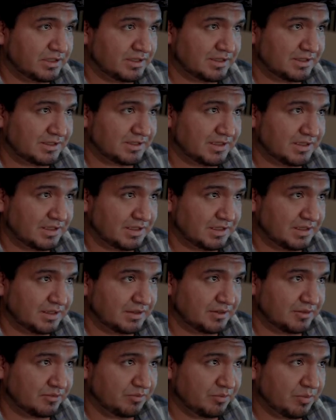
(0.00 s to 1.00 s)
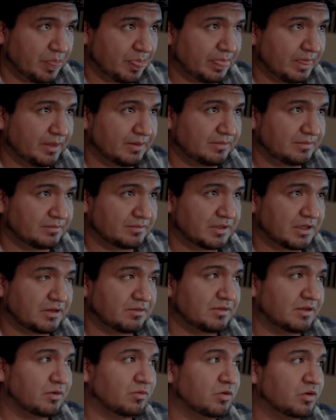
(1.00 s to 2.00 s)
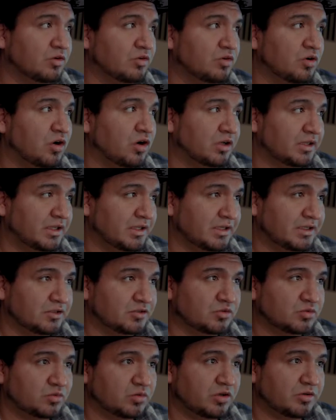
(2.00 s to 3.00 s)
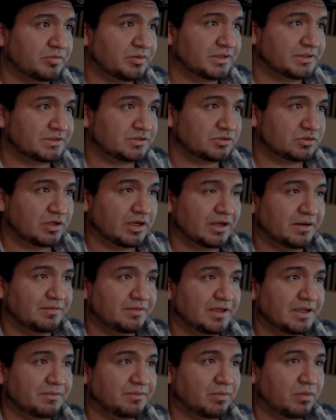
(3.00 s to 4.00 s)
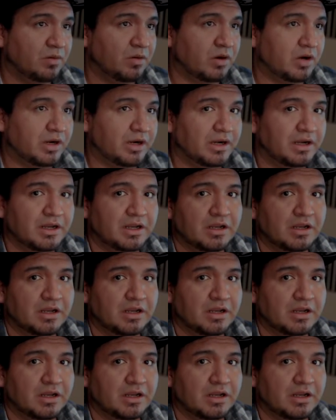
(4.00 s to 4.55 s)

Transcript: The kind of like when you're logged into WordPress, you have that bar.